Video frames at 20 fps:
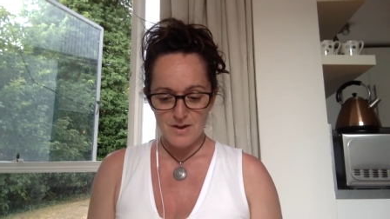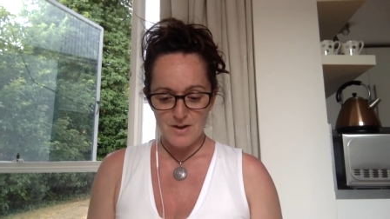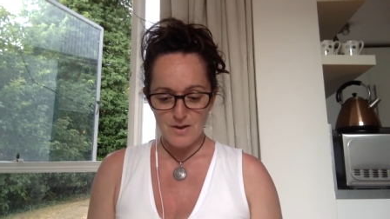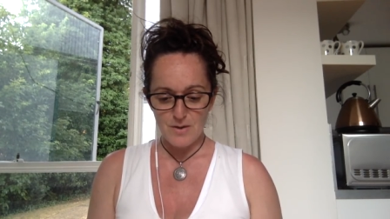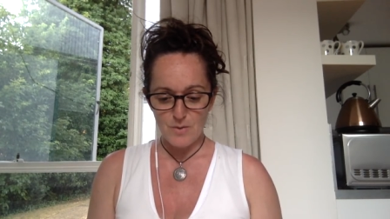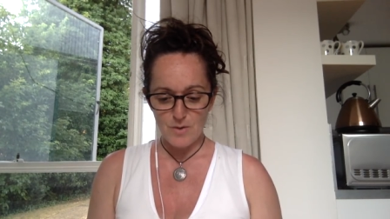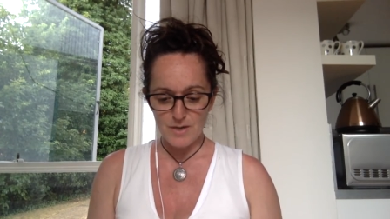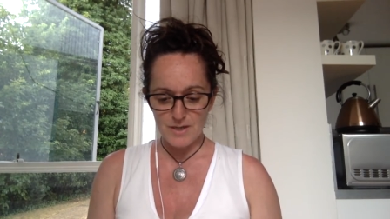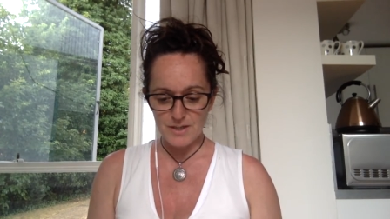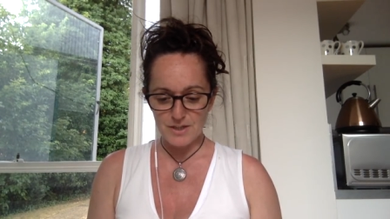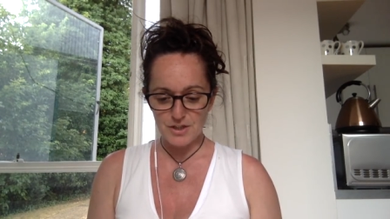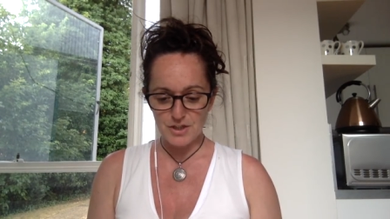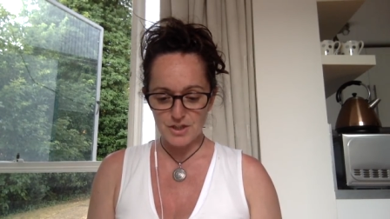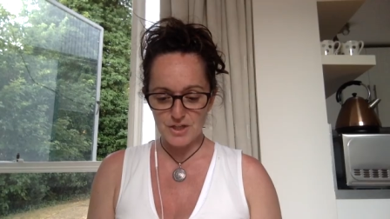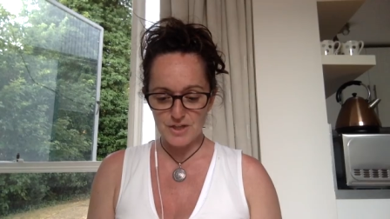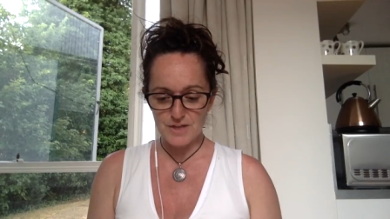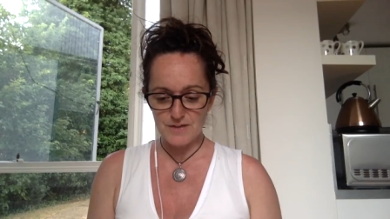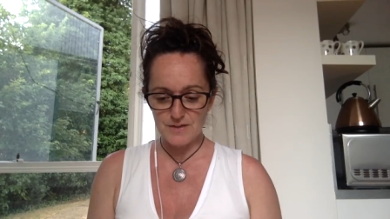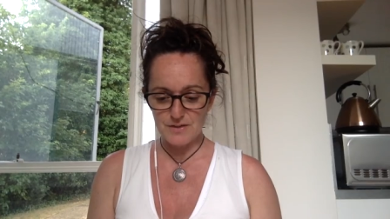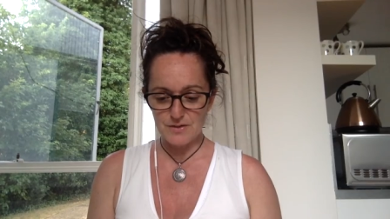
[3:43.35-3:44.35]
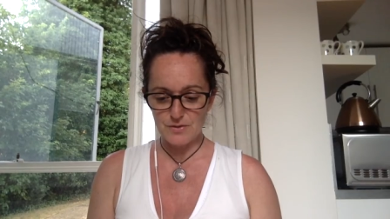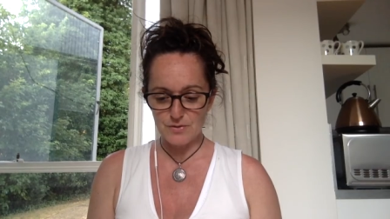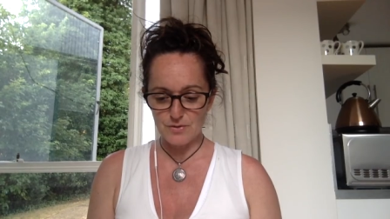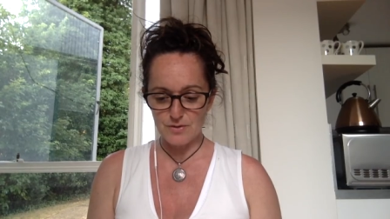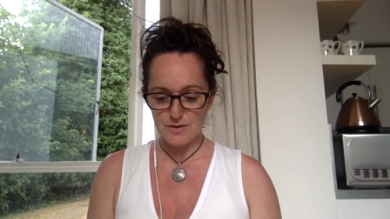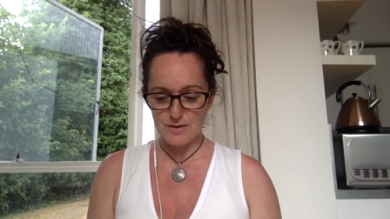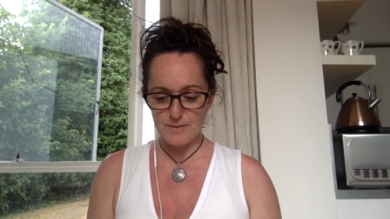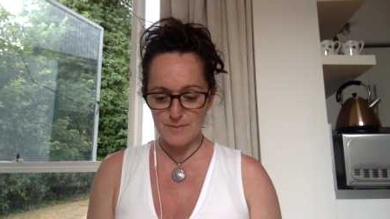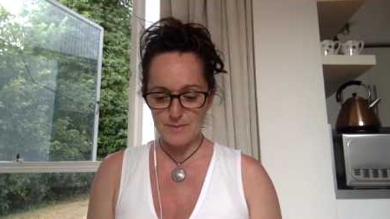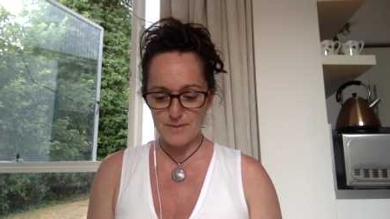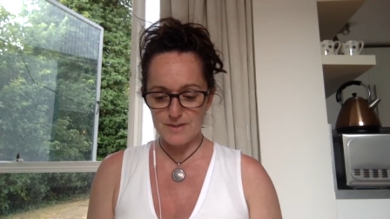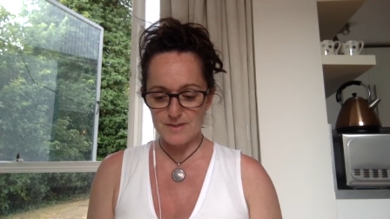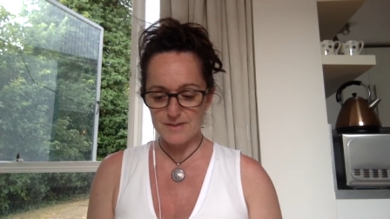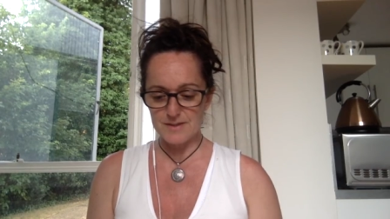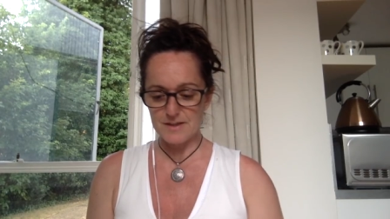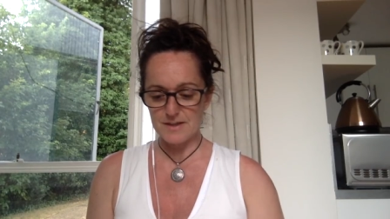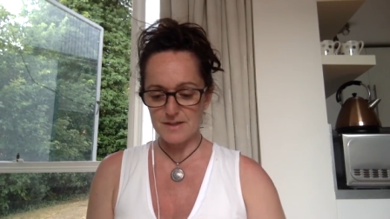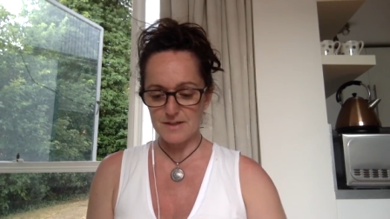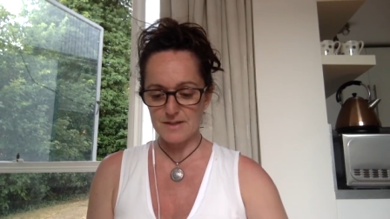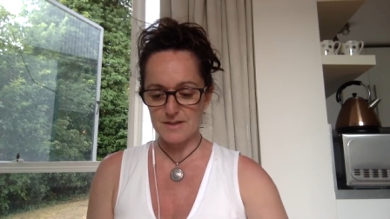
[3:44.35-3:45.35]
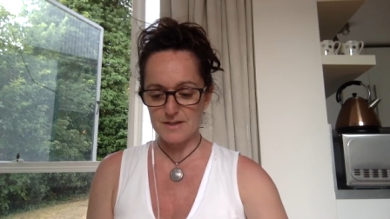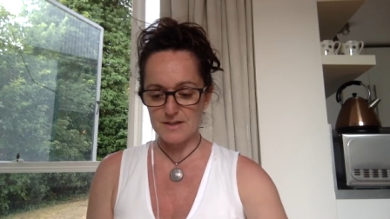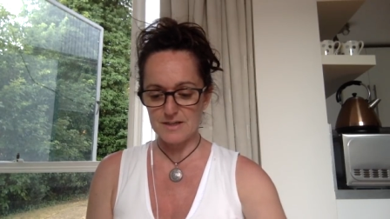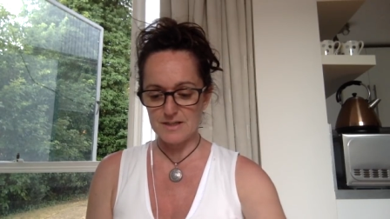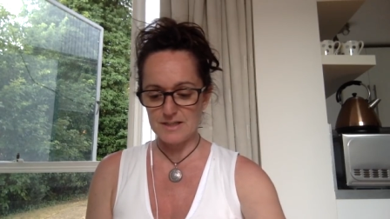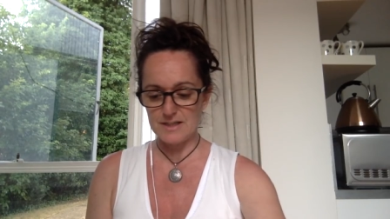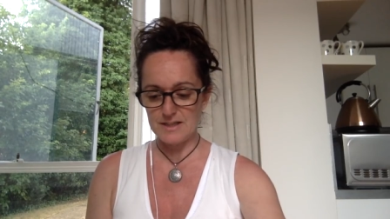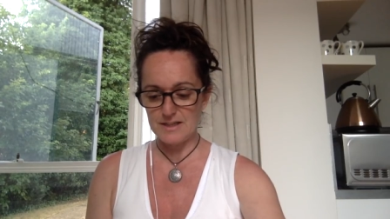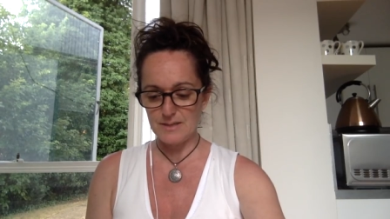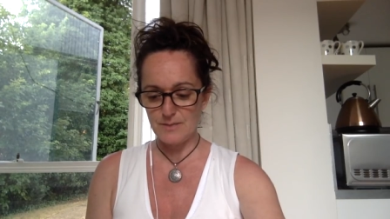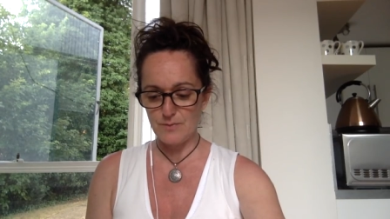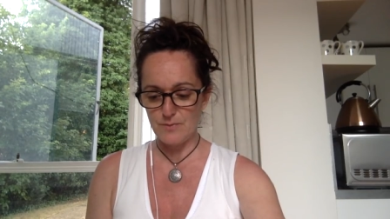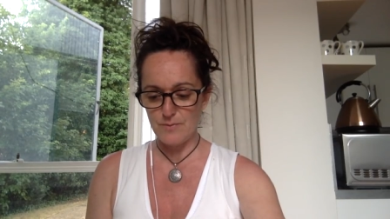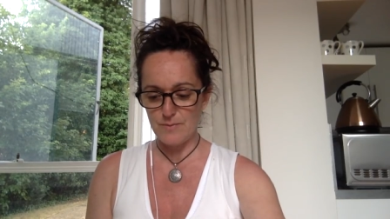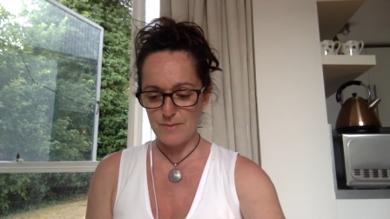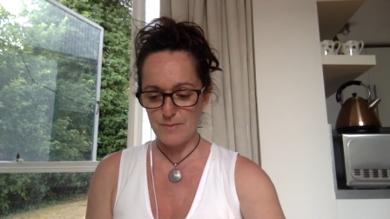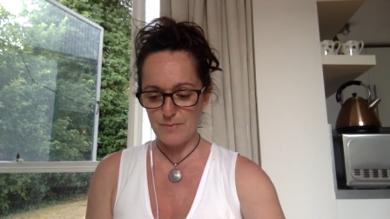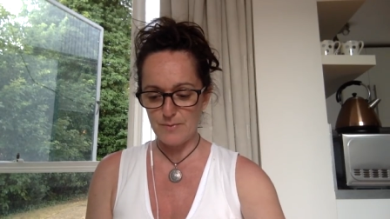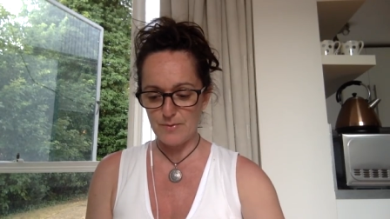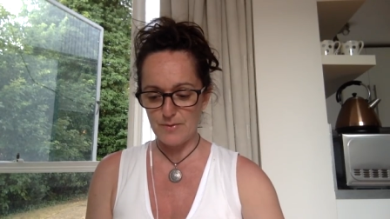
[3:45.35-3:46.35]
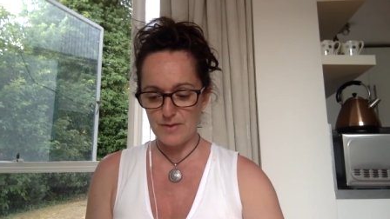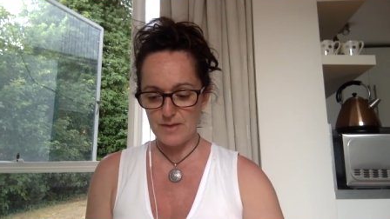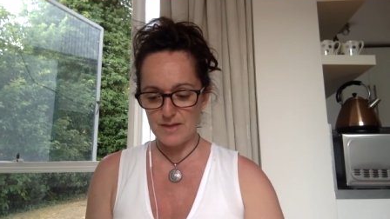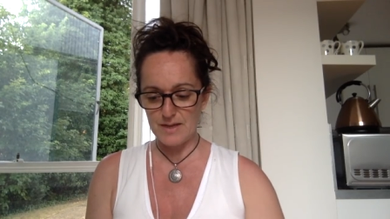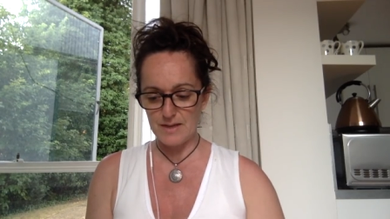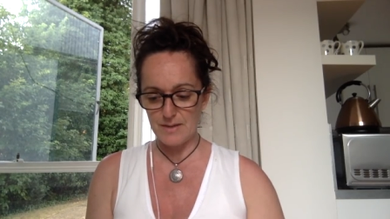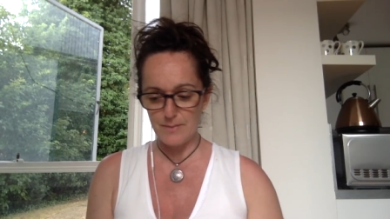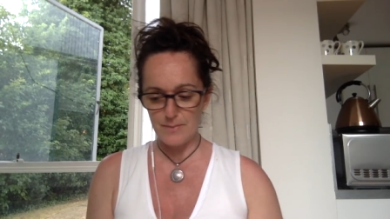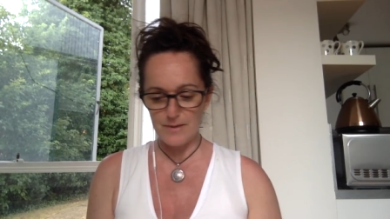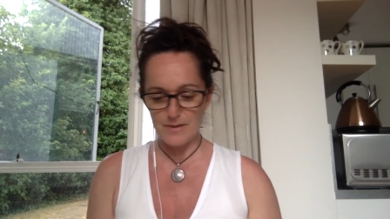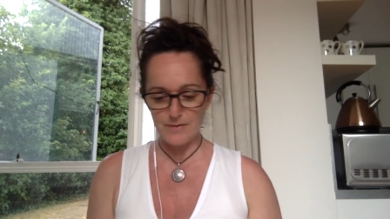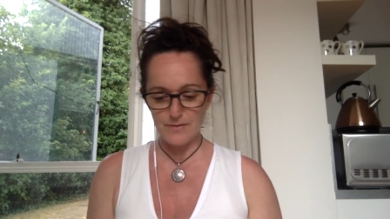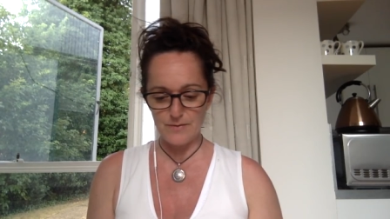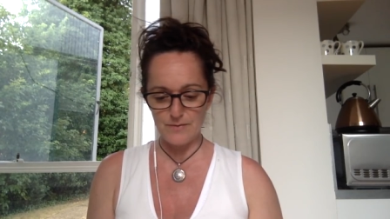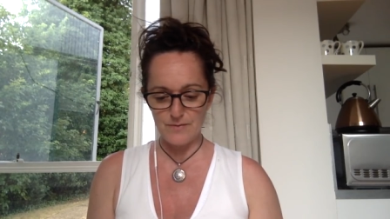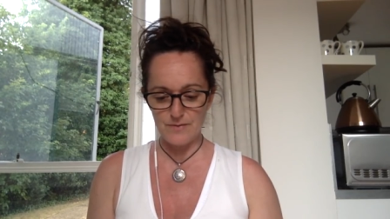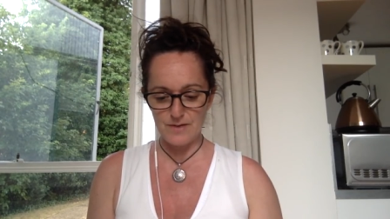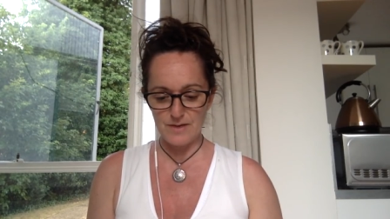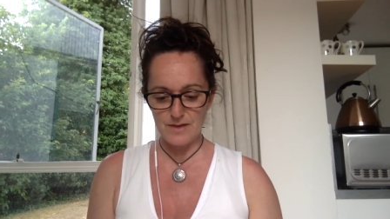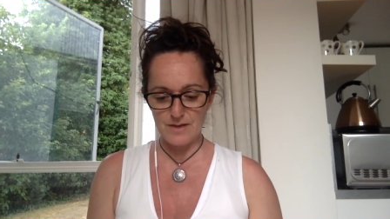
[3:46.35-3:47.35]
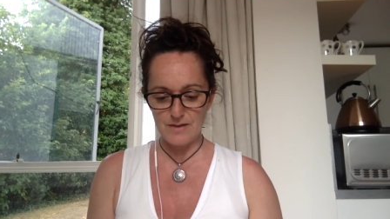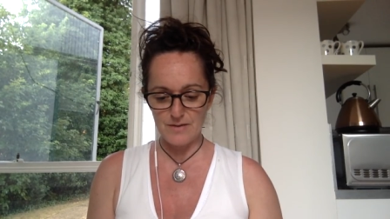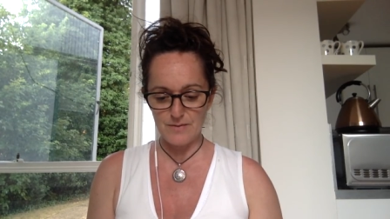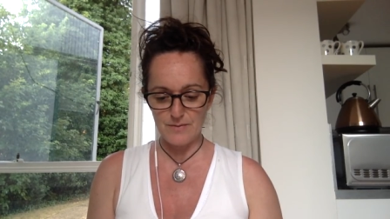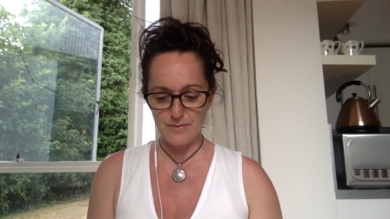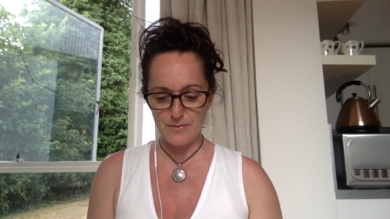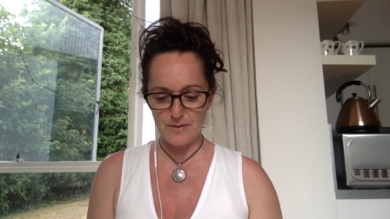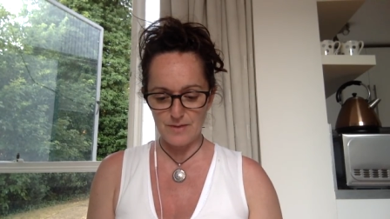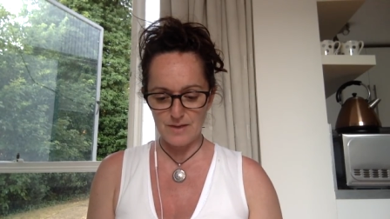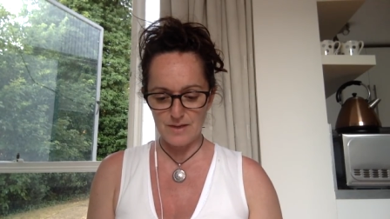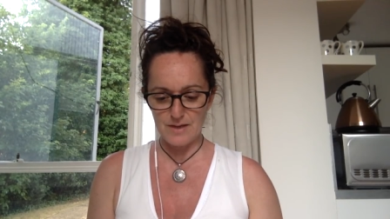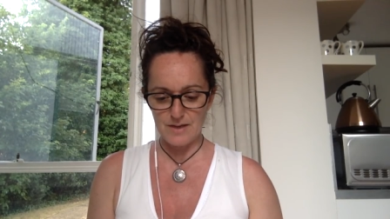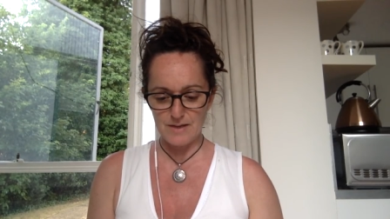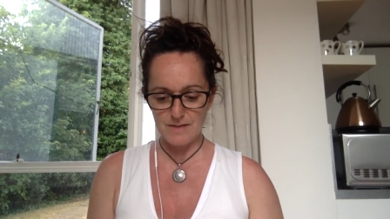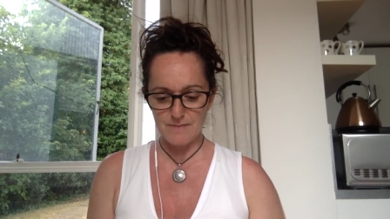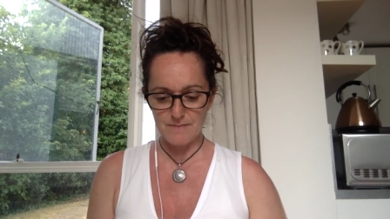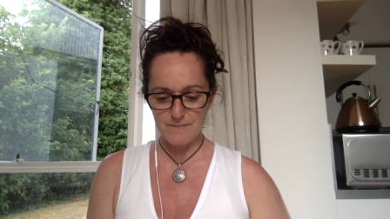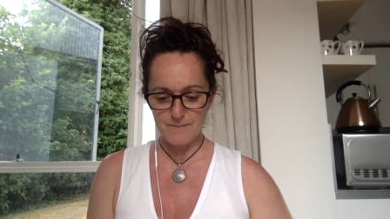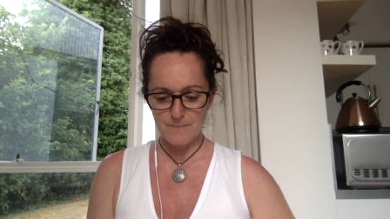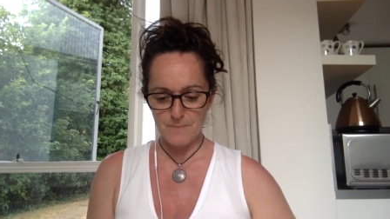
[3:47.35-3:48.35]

I wanted to share this story because I clearly remember thinking about the video and thinking